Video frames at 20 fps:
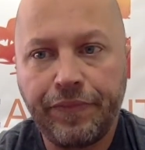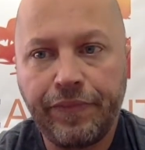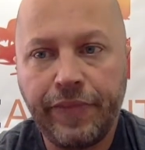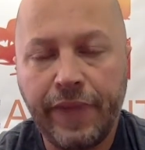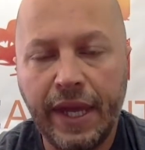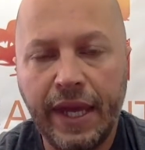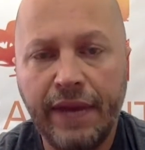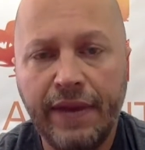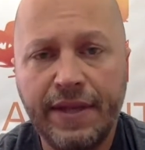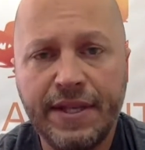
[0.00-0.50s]

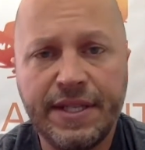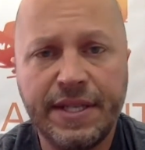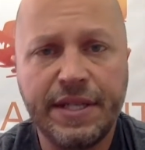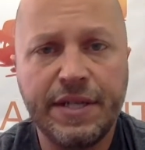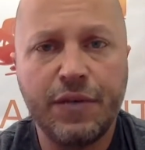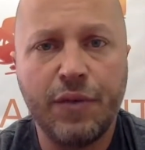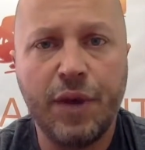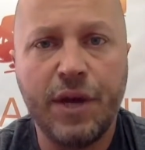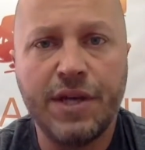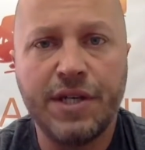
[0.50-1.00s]
in the
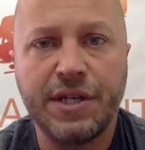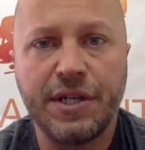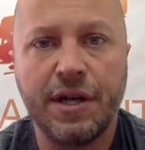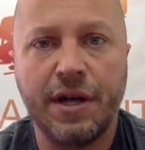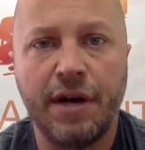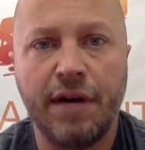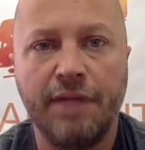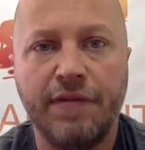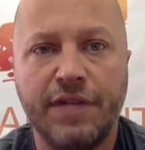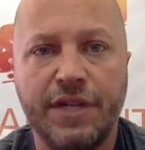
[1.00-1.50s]
situation
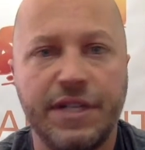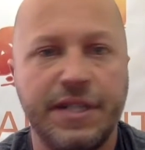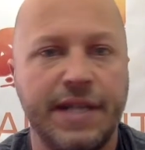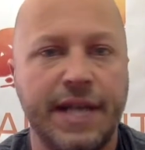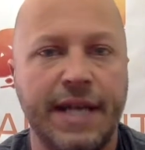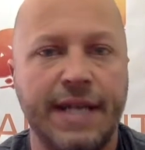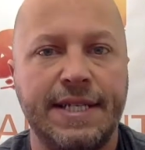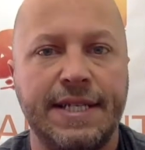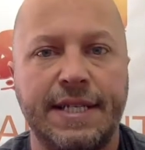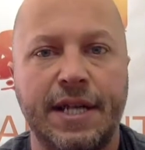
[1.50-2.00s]
of just
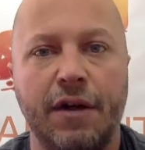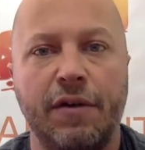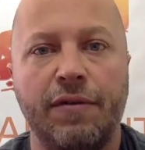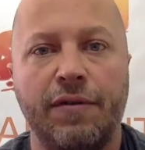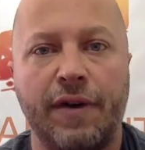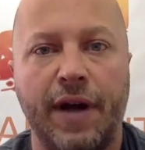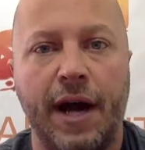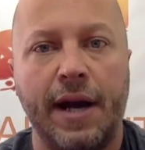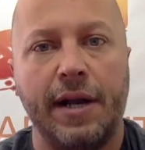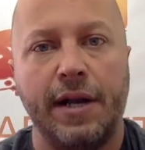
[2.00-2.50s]
a
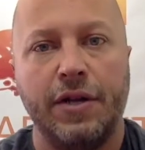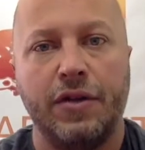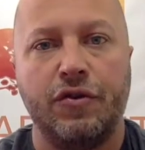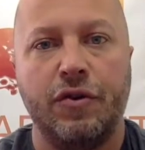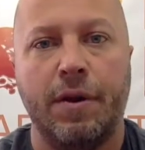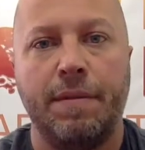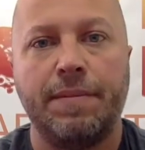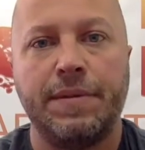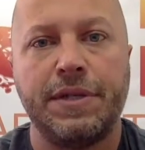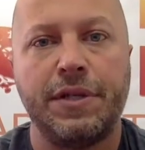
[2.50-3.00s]
self-guided
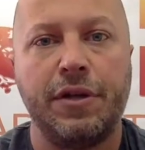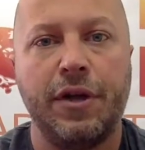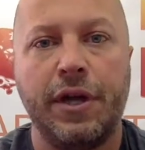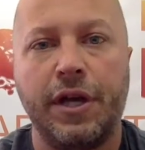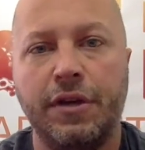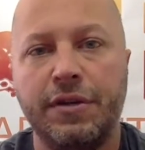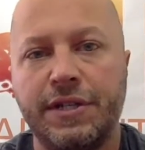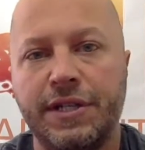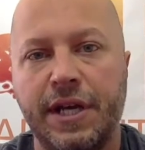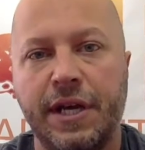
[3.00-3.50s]
trip, so like
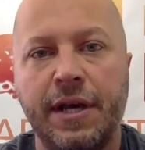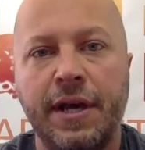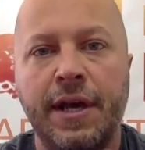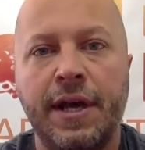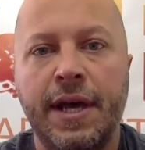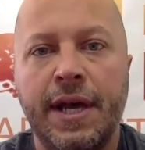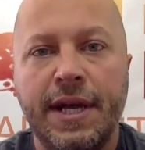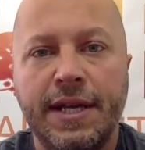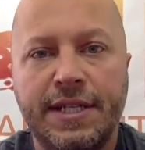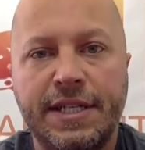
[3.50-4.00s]
you see
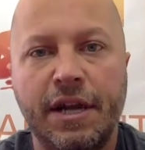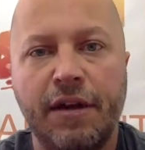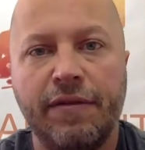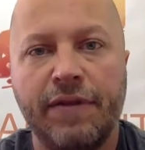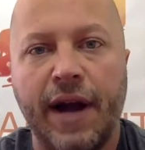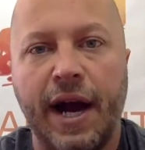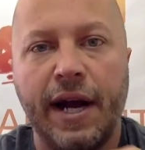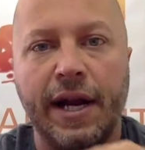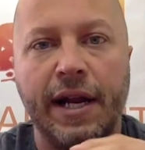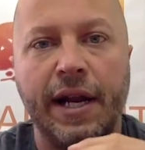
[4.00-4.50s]

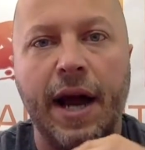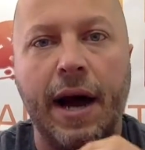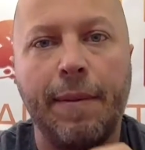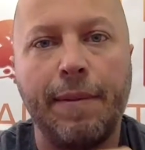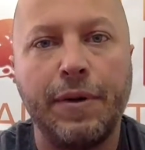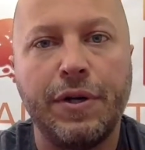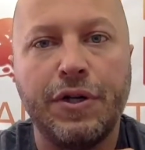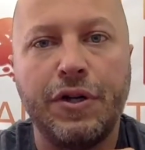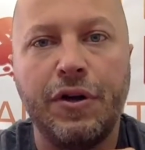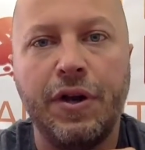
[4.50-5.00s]
self-guided
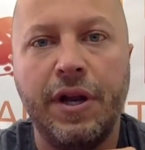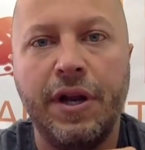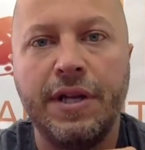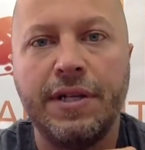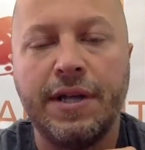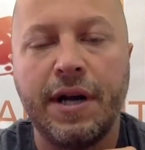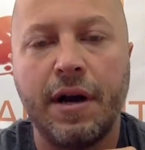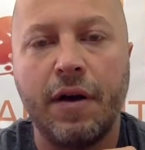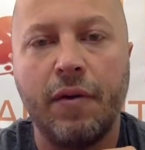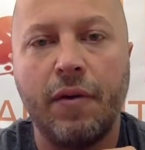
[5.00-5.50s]
opportunities
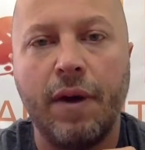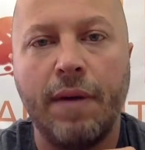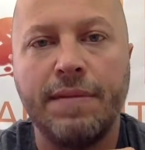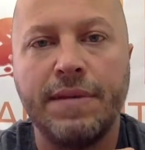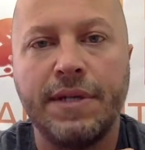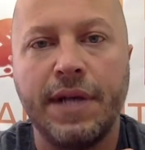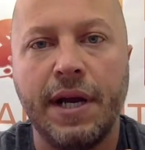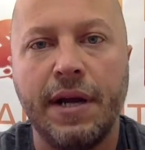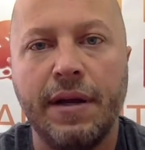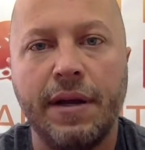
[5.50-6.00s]
on our
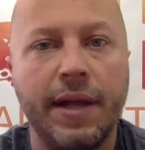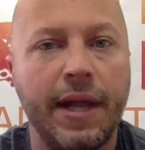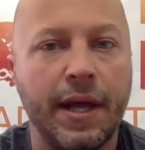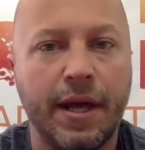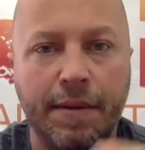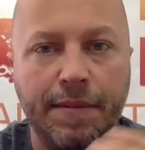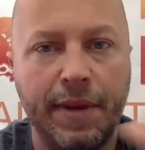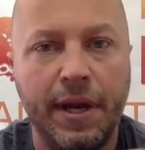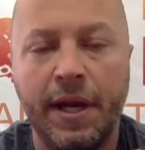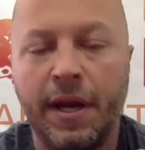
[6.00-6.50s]
website, and that
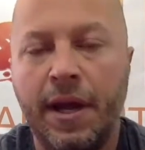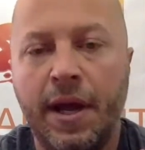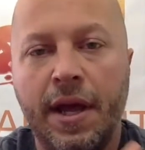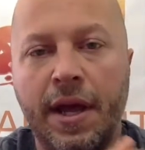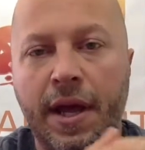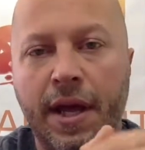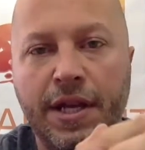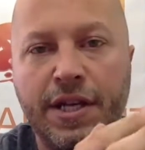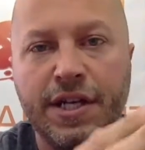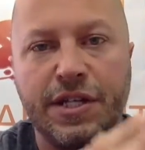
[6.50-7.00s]
can be
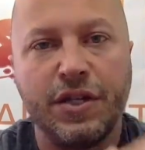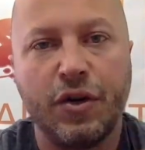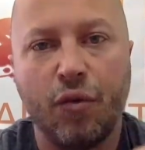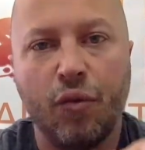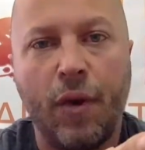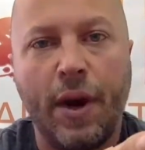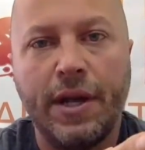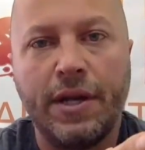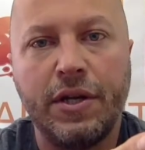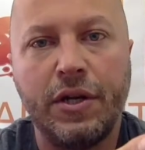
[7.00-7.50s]
just a
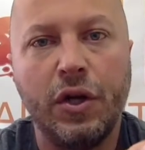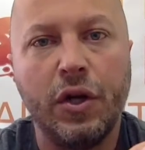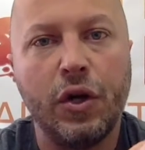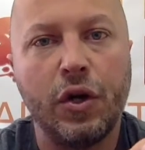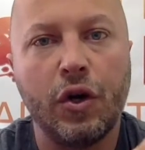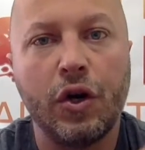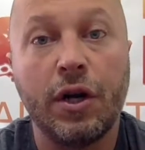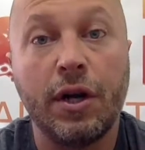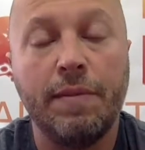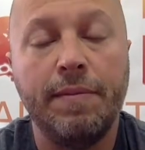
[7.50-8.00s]
rental,
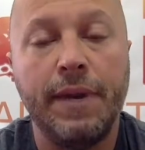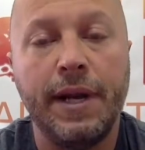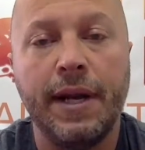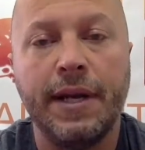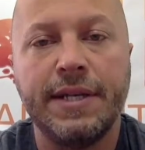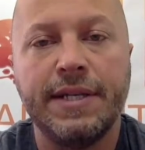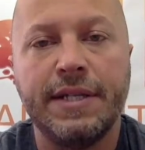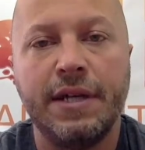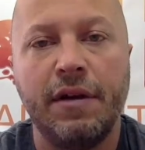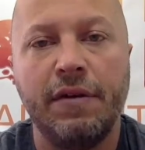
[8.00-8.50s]
or it can be in a
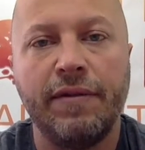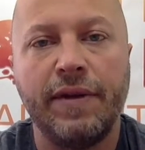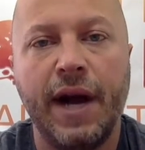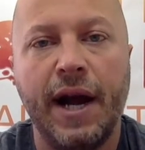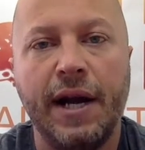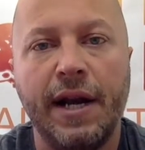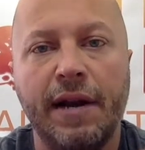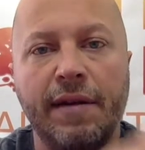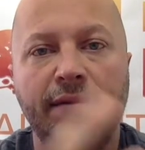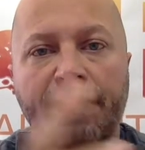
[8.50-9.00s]

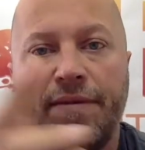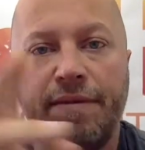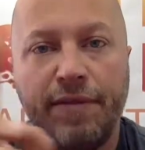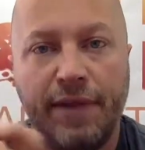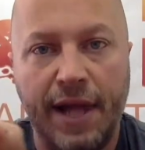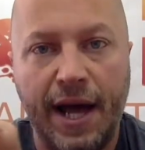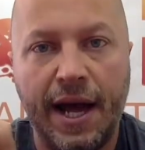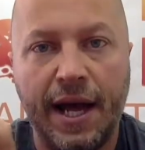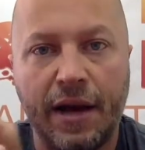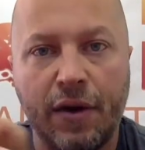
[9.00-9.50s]
self-guided
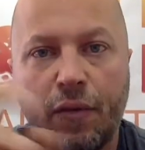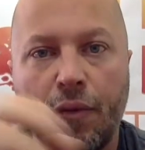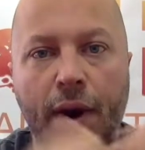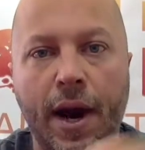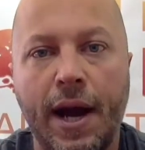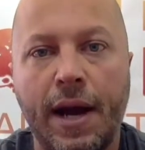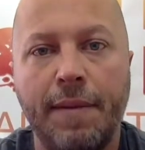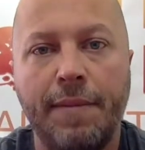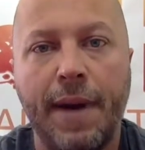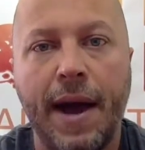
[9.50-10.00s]
fly and
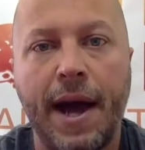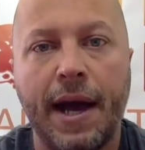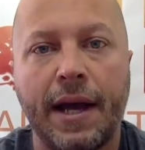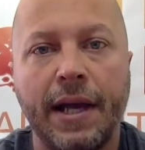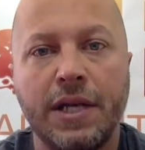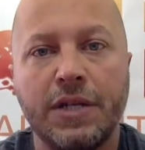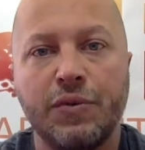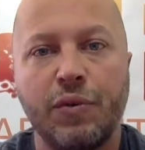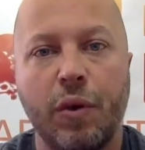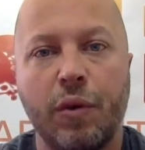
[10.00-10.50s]
ride
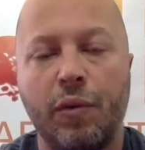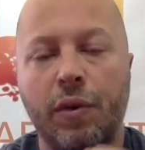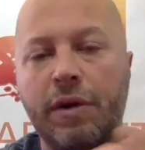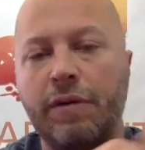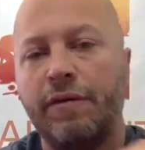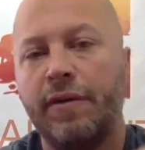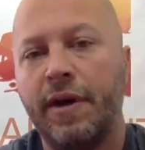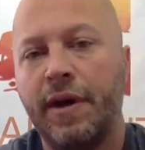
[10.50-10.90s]
package where we've